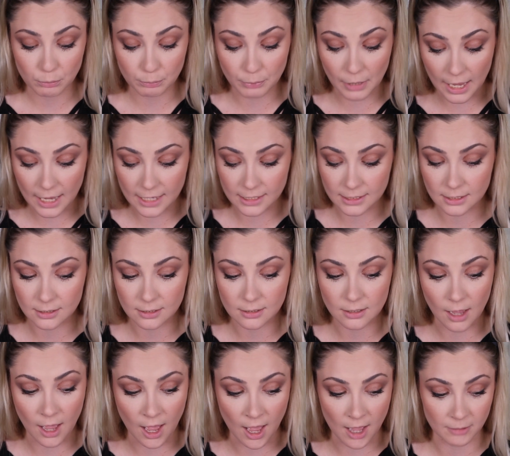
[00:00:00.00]
But
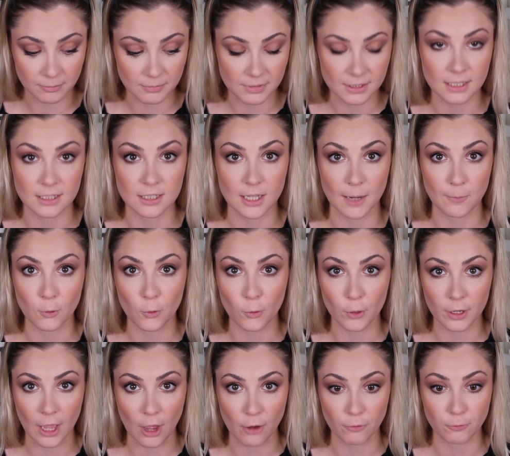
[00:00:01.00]
since I'm
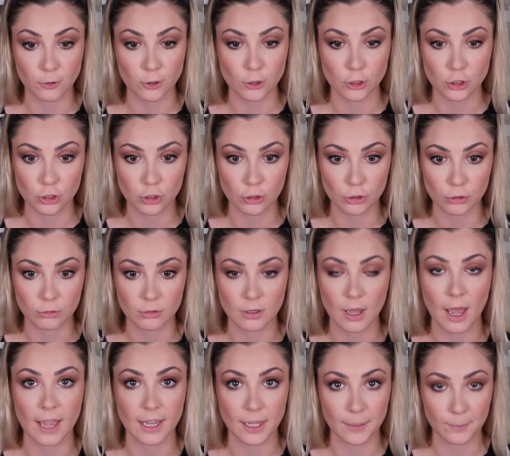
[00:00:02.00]
going out for a shoot,
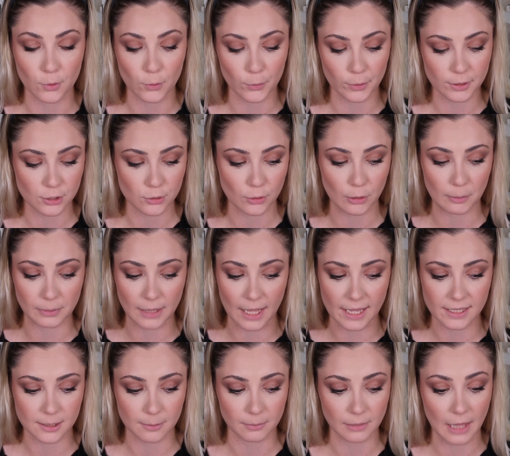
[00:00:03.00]
I am going to
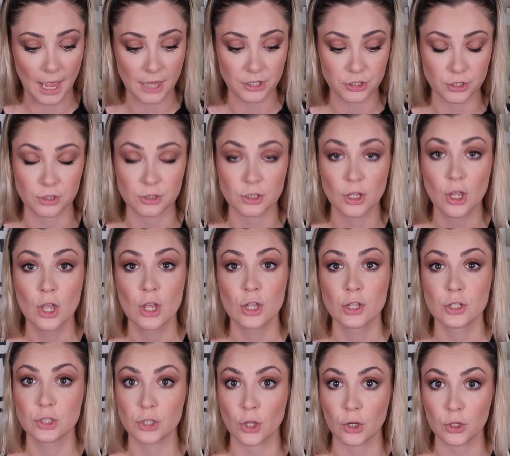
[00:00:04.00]
apply some lashes.
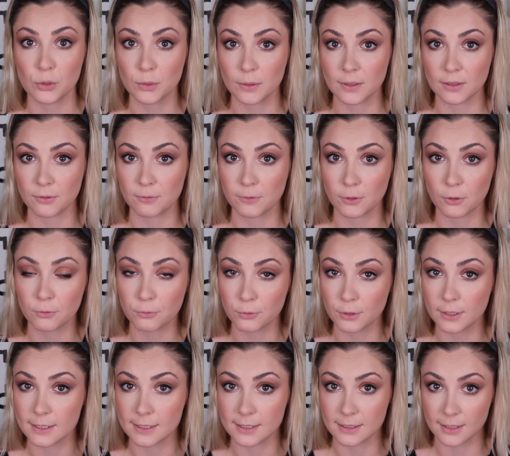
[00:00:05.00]
So you can feel
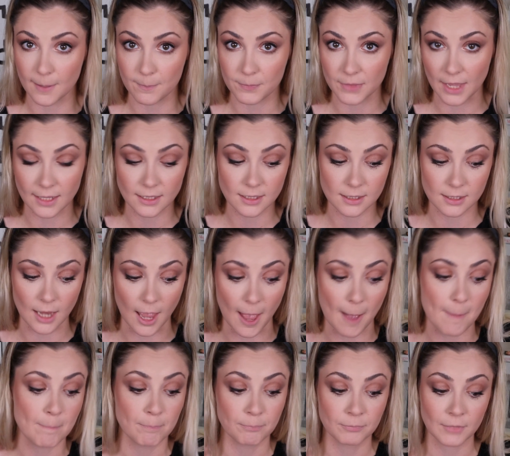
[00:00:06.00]
free to skip that
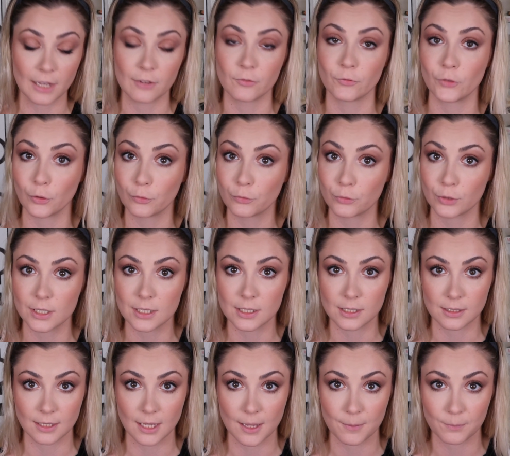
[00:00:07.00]
step and feel free to
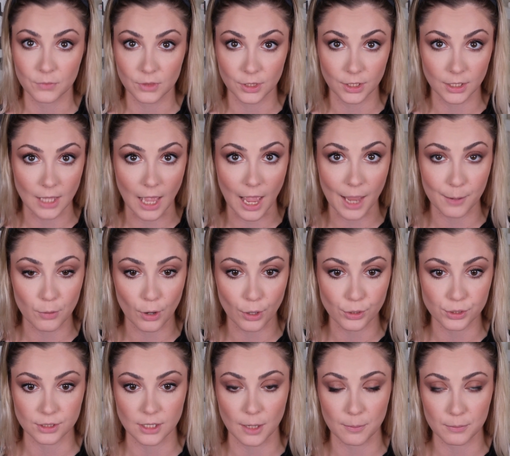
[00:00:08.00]
skip the eyebrow
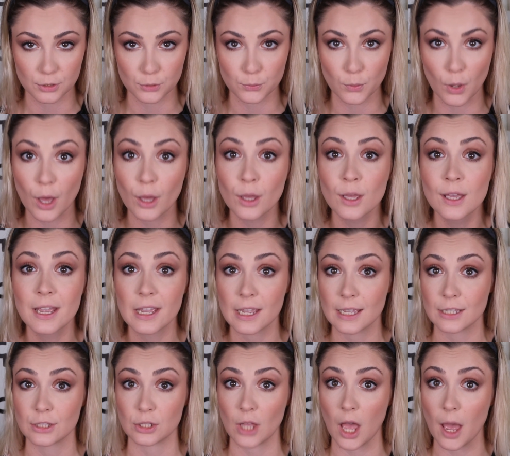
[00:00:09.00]
step as well.
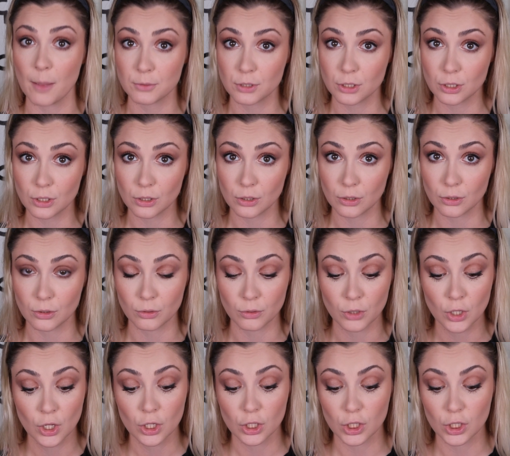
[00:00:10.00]
It's up to you.